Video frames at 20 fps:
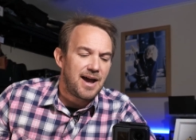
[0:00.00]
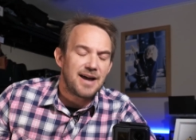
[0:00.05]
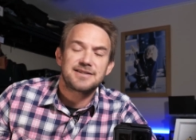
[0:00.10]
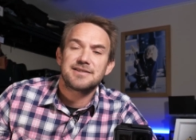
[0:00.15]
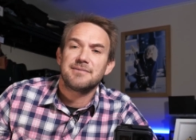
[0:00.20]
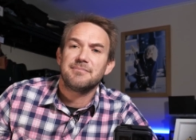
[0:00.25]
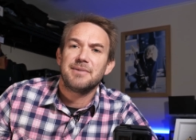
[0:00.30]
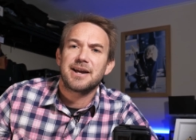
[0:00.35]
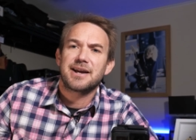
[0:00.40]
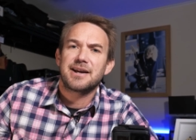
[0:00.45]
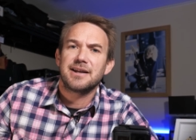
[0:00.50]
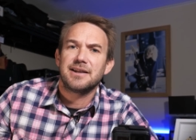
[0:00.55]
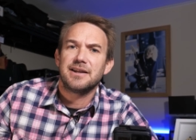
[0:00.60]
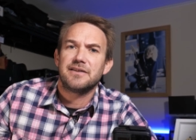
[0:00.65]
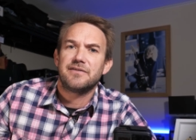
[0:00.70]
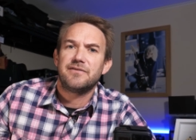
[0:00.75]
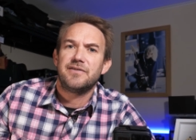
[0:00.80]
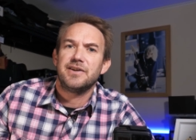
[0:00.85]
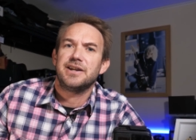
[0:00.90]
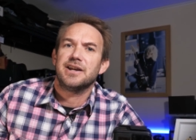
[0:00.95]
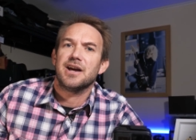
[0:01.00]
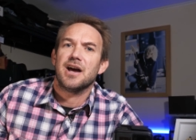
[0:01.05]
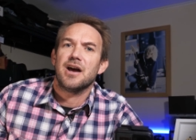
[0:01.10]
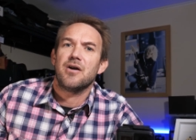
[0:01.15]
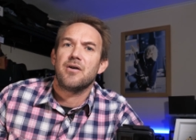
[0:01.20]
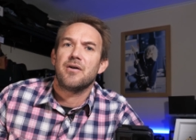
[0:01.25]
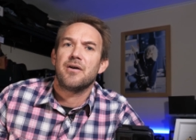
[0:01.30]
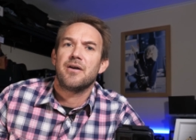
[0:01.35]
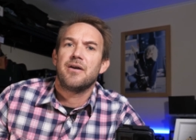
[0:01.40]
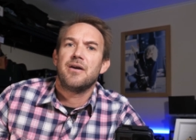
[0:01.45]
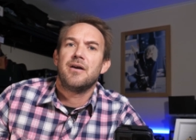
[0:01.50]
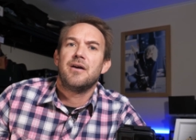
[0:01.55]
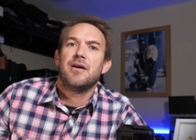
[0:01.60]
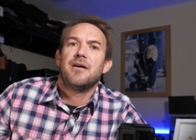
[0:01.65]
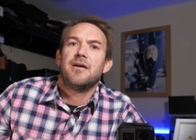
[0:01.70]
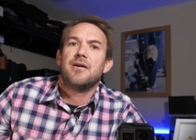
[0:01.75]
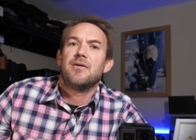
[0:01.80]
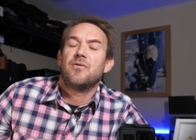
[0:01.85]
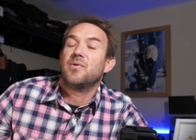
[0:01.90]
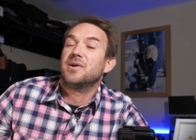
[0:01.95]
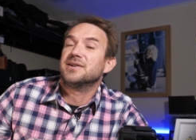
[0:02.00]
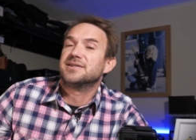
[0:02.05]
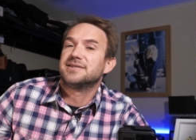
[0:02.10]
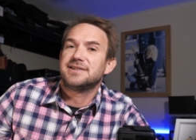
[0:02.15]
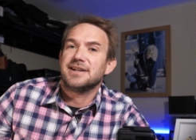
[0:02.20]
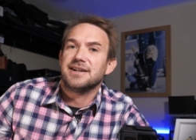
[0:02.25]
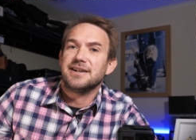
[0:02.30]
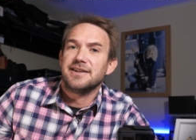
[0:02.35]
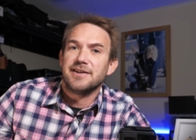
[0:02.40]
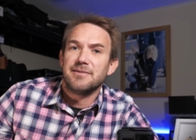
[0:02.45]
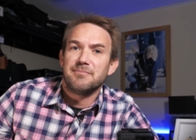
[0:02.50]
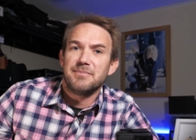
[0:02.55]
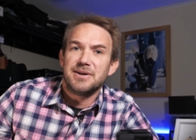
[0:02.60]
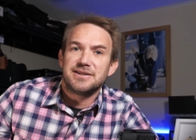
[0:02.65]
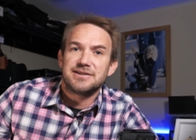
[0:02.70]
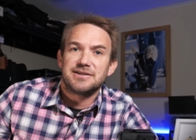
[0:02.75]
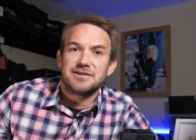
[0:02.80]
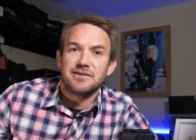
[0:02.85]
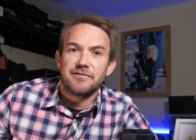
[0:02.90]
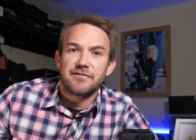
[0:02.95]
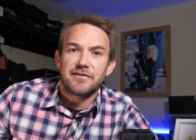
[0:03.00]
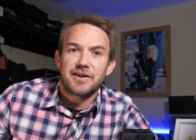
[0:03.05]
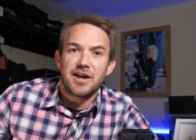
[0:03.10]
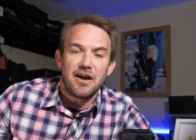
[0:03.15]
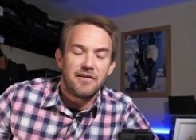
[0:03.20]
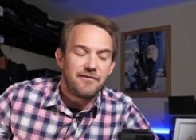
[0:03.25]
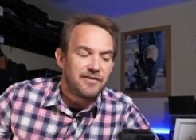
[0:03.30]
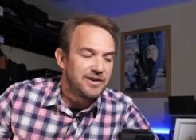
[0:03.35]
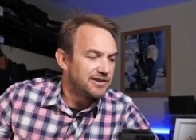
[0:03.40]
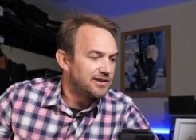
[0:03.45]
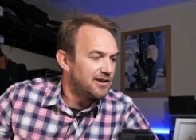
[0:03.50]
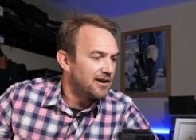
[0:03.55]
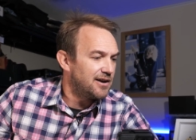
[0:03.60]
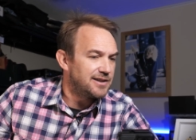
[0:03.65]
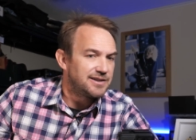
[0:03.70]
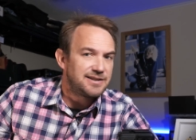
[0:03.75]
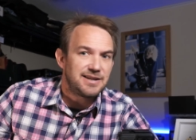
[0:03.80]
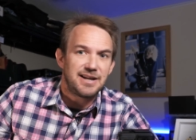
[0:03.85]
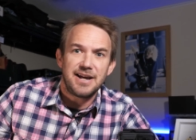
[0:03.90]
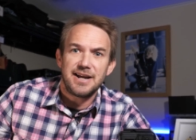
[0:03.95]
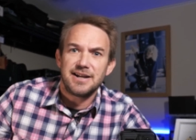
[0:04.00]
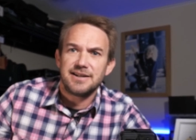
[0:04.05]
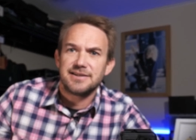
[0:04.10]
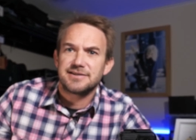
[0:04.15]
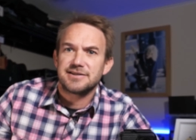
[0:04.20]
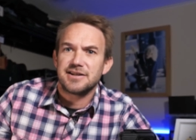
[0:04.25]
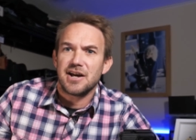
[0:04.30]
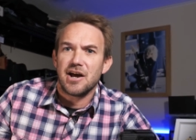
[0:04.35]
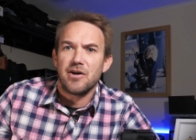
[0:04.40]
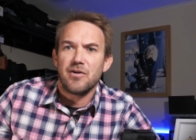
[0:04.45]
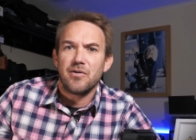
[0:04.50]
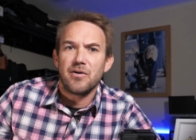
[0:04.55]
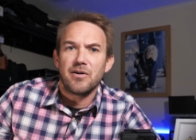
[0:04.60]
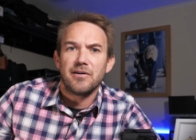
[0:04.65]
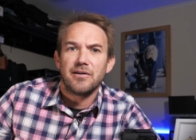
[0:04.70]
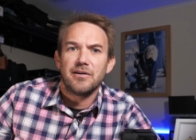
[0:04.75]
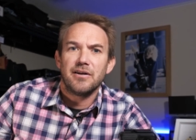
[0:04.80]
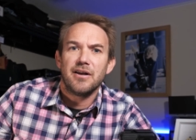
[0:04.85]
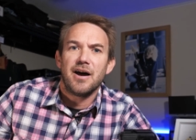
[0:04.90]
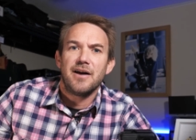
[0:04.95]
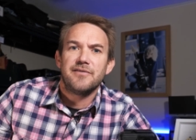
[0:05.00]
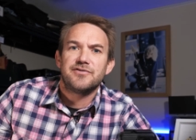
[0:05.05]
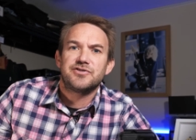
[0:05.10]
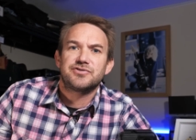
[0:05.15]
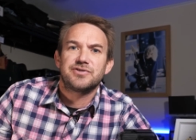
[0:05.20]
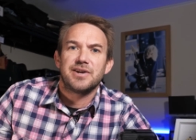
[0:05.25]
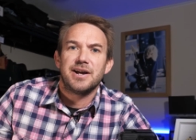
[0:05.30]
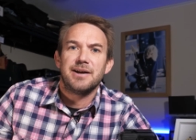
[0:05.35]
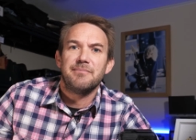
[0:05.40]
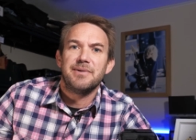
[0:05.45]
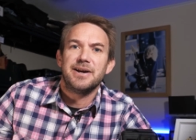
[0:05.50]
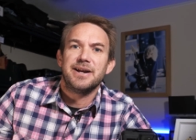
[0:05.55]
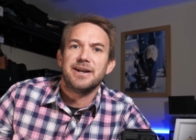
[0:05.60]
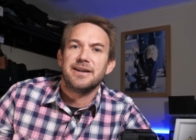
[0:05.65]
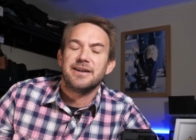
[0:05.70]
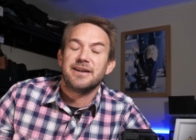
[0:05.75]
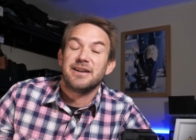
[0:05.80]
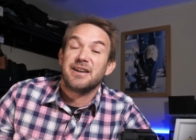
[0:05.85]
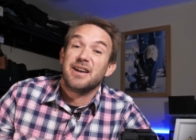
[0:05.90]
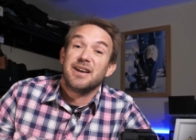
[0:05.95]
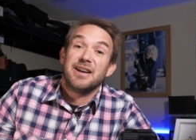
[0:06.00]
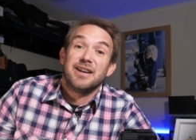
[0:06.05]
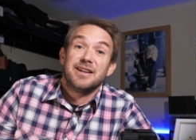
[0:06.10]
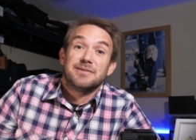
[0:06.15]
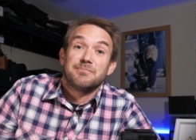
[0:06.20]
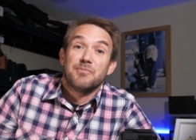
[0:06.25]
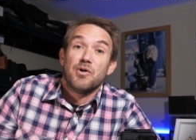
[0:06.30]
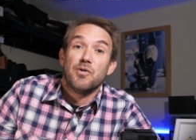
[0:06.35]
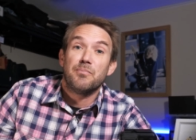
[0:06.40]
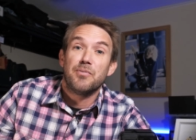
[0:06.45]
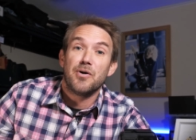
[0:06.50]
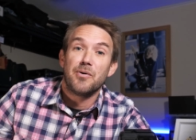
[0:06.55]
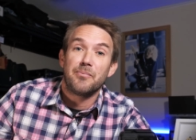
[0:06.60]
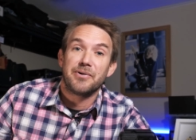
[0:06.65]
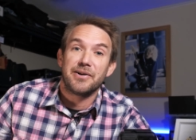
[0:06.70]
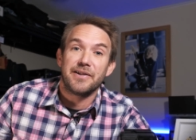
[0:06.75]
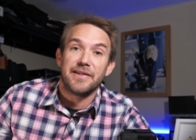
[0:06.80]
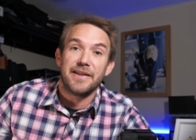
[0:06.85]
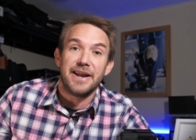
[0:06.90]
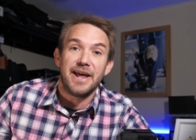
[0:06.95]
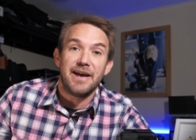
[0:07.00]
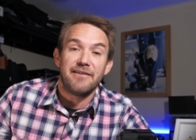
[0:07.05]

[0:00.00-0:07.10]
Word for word: As I'm making this video, we're still in the midst of COVID-19, so live streaming is more popular than